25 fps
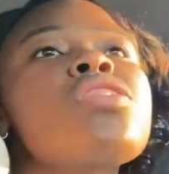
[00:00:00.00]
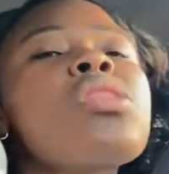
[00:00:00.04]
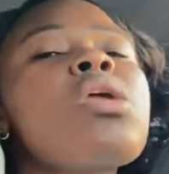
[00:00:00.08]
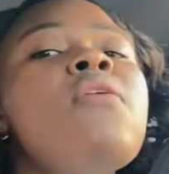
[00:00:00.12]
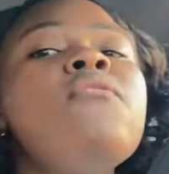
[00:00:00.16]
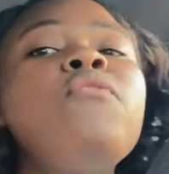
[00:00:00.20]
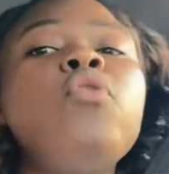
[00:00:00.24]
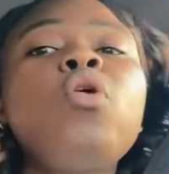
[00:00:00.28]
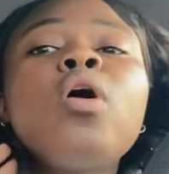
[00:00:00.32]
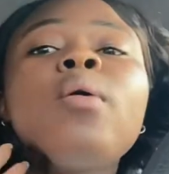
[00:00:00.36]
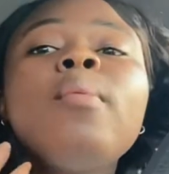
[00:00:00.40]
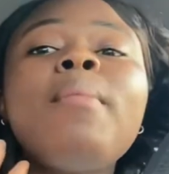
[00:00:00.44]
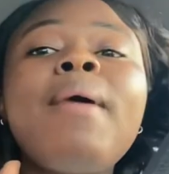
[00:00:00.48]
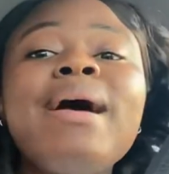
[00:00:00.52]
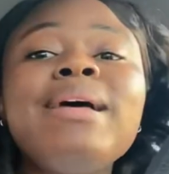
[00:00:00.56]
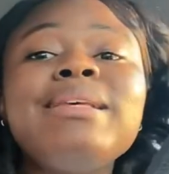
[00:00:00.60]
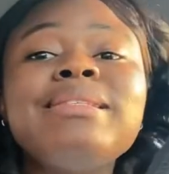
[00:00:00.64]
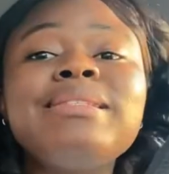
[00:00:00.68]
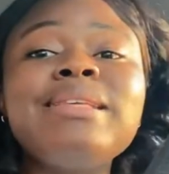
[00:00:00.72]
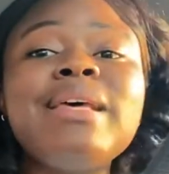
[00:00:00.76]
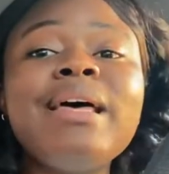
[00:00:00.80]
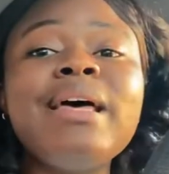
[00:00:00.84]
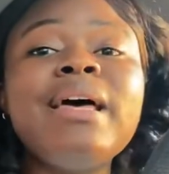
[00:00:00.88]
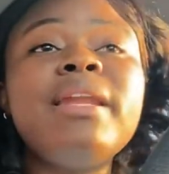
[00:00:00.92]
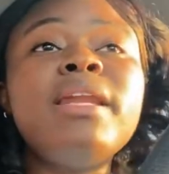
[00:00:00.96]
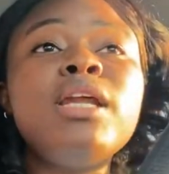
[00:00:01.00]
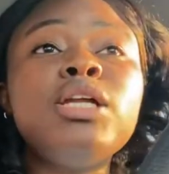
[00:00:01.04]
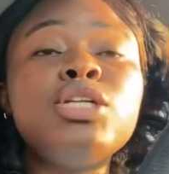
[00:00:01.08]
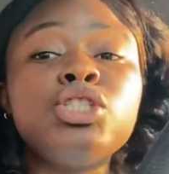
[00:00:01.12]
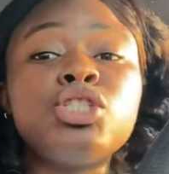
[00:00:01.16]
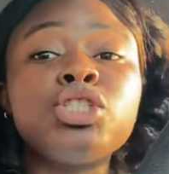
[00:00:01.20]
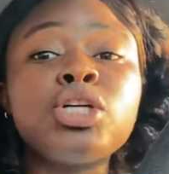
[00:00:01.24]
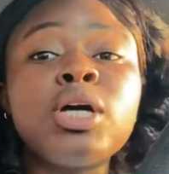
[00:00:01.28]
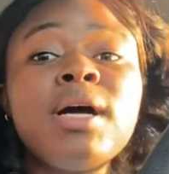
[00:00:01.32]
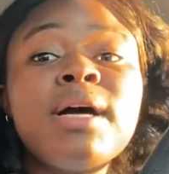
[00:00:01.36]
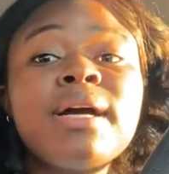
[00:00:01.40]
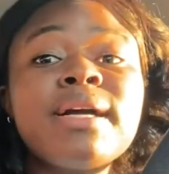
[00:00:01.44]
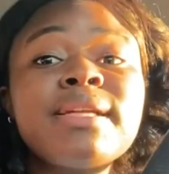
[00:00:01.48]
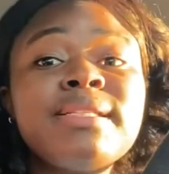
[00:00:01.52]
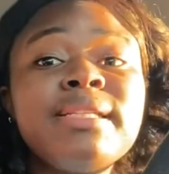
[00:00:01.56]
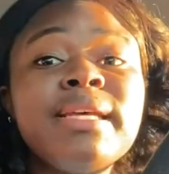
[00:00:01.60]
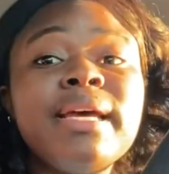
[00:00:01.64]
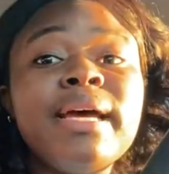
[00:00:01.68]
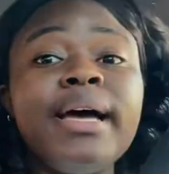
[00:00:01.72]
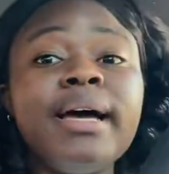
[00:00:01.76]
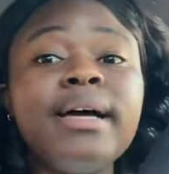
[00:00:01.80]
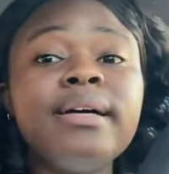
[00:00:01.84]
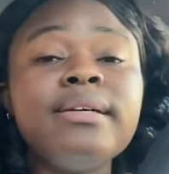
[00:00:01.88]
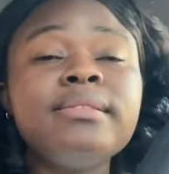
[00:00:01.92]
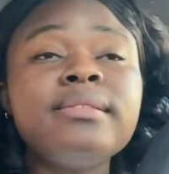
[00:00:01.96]
for my said drug
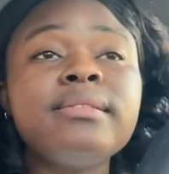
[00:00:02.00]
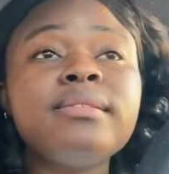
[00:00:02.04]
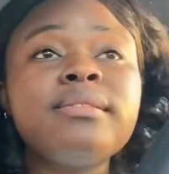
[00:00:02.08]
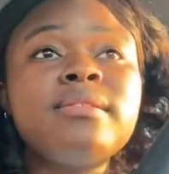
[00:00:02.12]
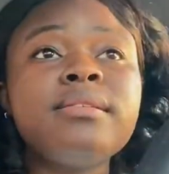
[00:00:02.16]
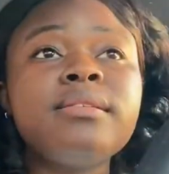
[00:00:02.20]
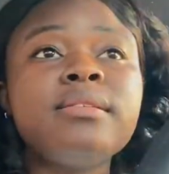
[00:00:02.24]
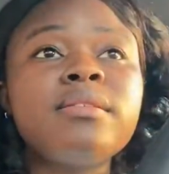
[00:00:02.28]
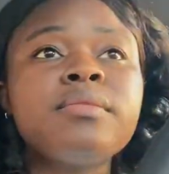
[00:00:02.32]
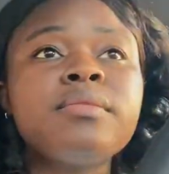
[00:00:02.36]
test.